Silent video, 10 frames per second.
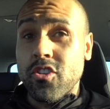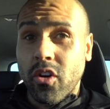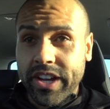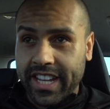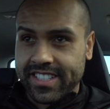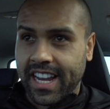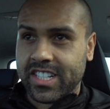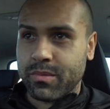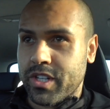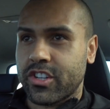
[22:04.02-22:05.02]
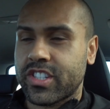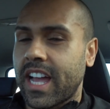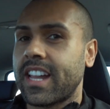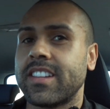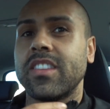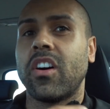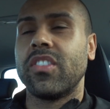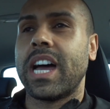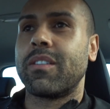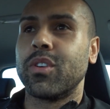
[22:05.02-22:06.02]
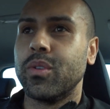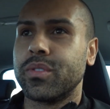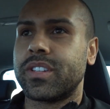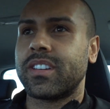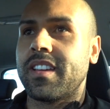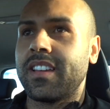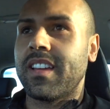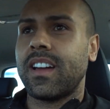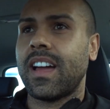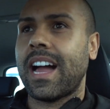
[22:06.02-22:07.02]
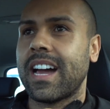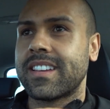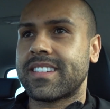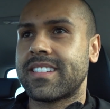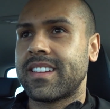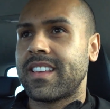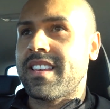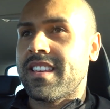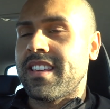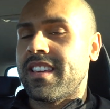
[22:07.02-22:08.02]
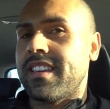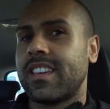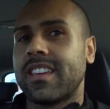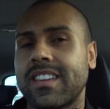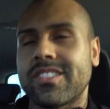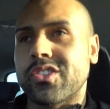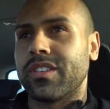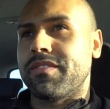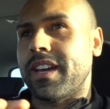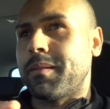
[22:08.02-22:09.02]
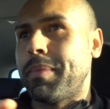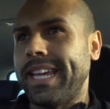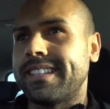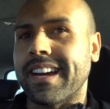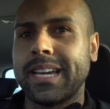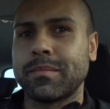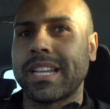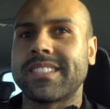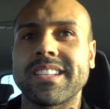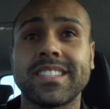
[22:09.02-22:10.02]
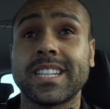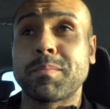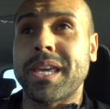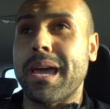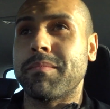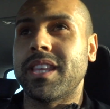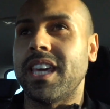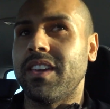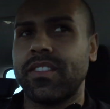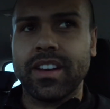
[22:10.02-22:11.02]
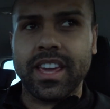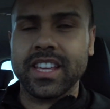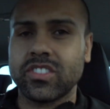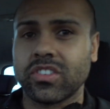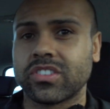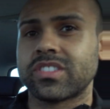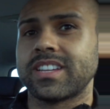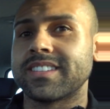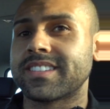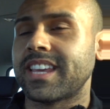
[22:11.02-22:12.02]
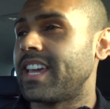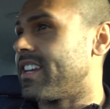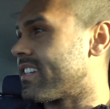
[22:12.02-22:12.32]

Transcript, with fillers: noise actually when you're standing on that road at sort of like peak times, let's say 6 p.m. in the evening, is just insane,